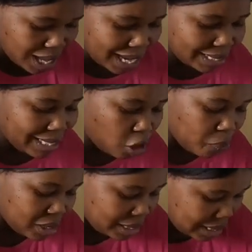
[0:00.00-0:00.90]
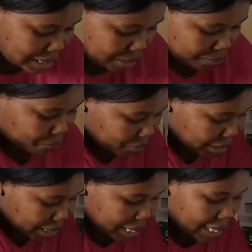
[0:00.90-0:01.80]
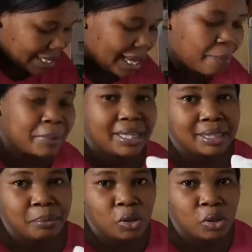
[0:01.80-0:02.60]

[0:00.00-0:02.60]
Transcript: And then I'll be needing a napkin,